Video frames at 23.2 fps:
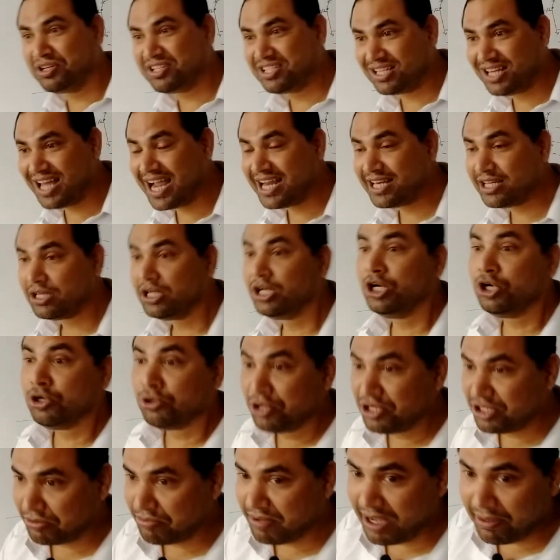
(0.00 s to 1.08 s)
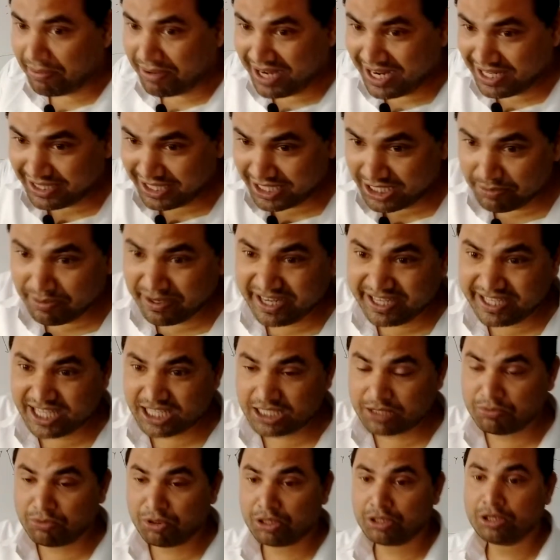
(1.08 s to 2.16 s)
which light? Which wavelength is very
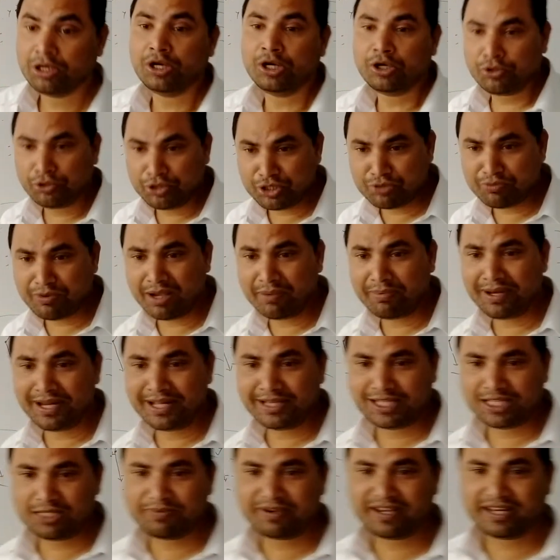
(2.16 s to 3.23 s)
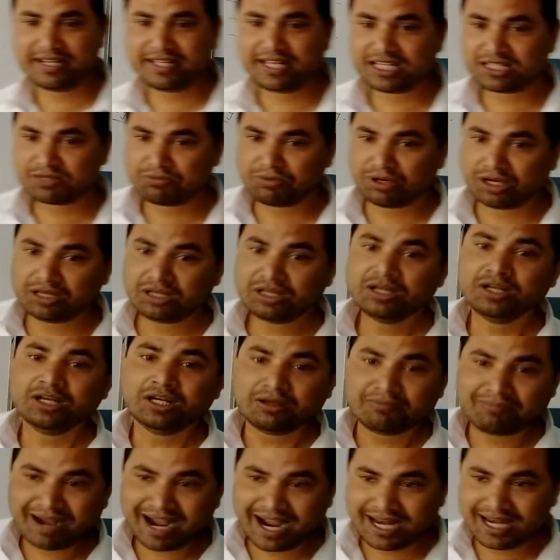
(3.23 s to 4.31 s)
small? Which wavelength is very small?
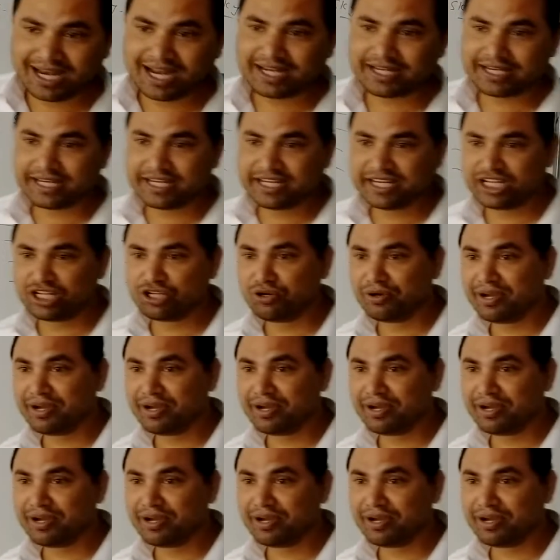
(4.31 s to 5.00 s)
Violet, indigo